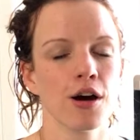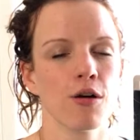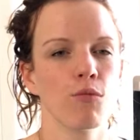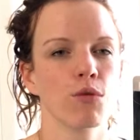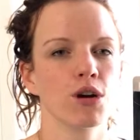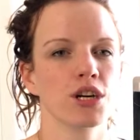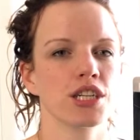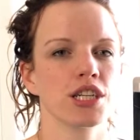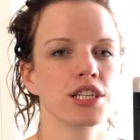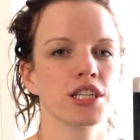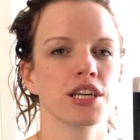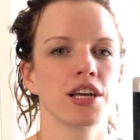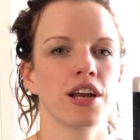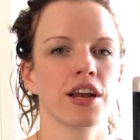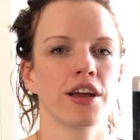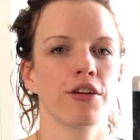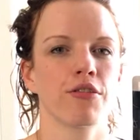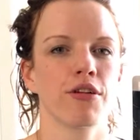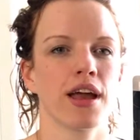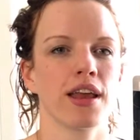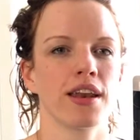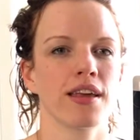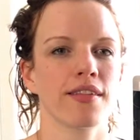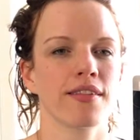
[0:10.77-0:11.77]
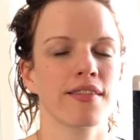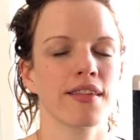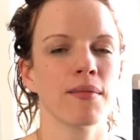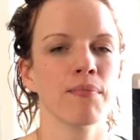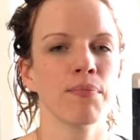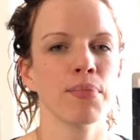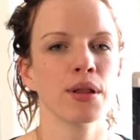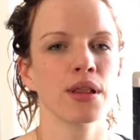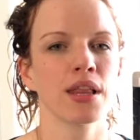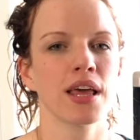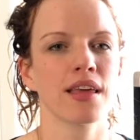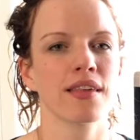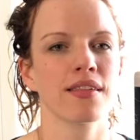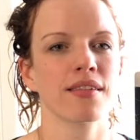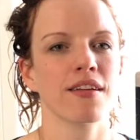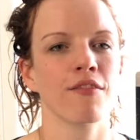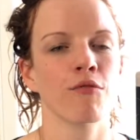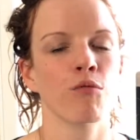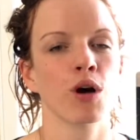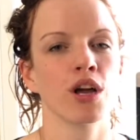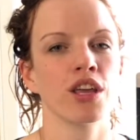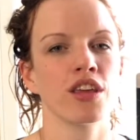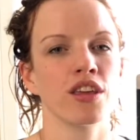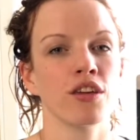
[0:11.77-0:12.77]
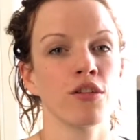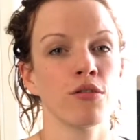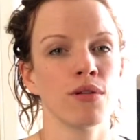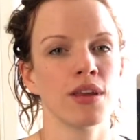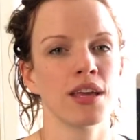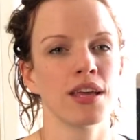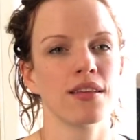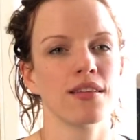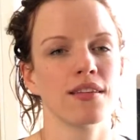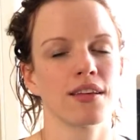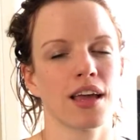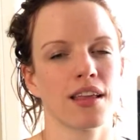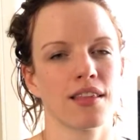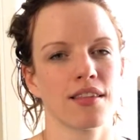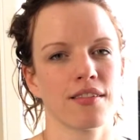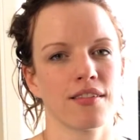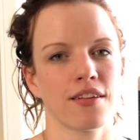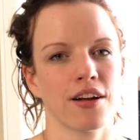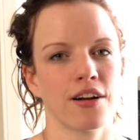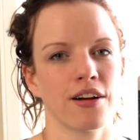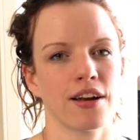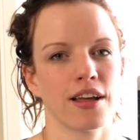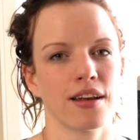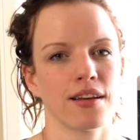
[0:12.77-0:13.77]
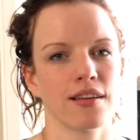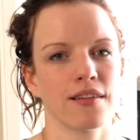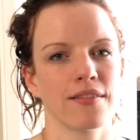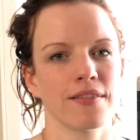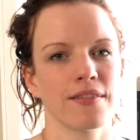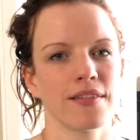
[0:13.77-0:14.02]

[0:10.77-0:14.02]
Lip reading: We're just going to create a simple list of what you need to get started.